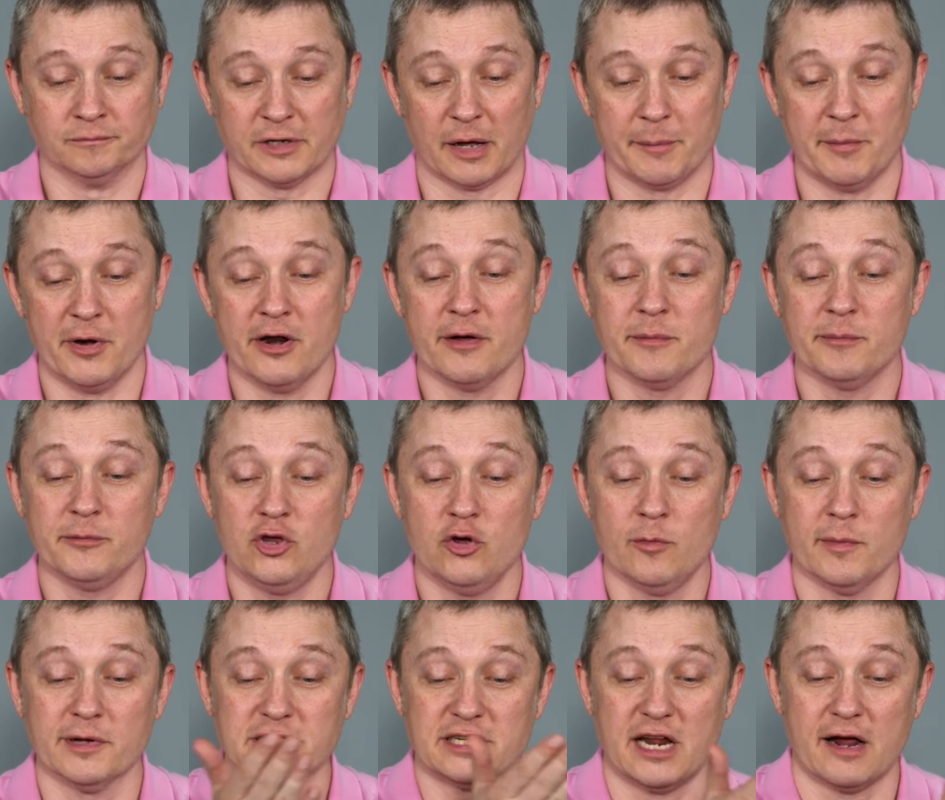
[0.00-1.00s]
I mean,
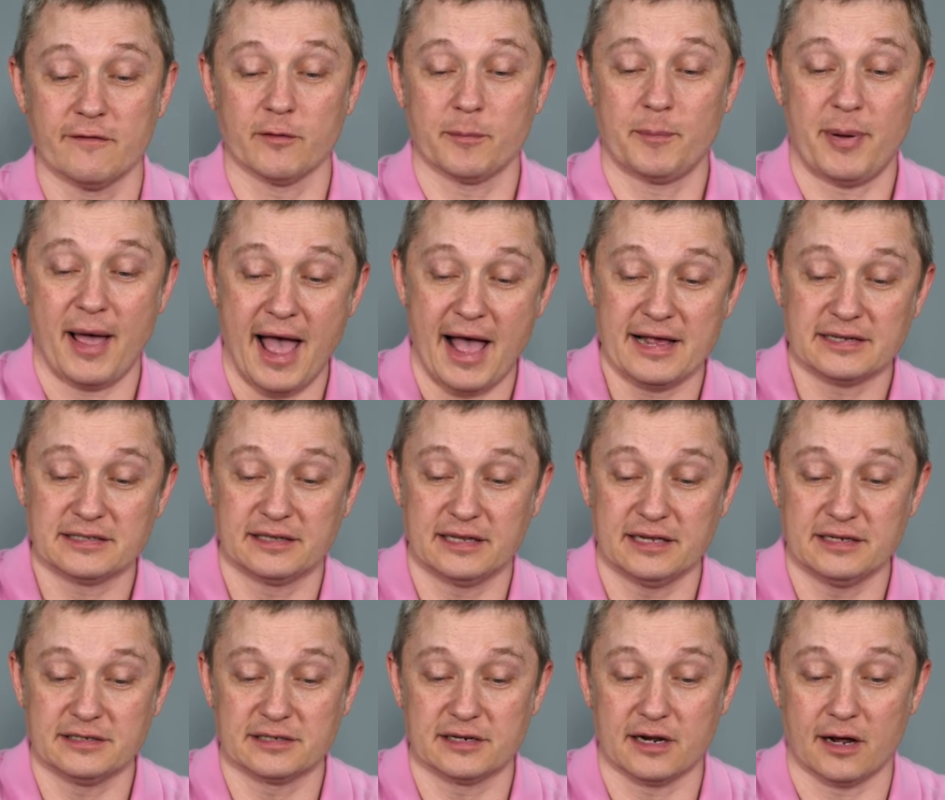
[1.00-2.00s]
you must never pass
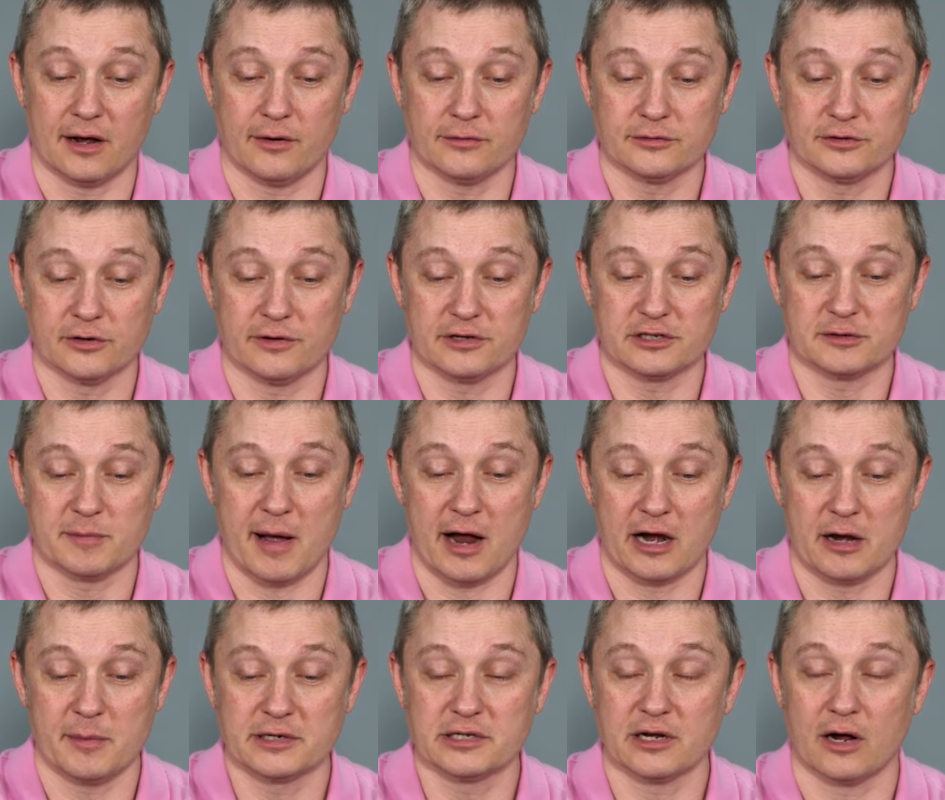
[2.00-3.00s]
these stones or this
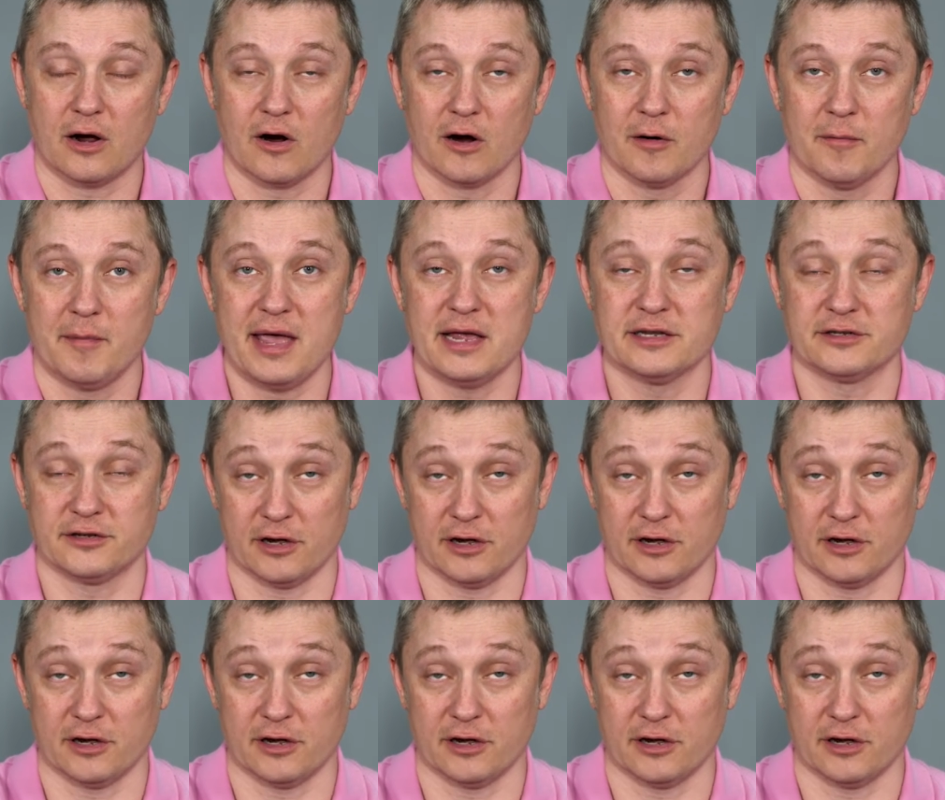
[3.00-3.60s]
monument to harm me."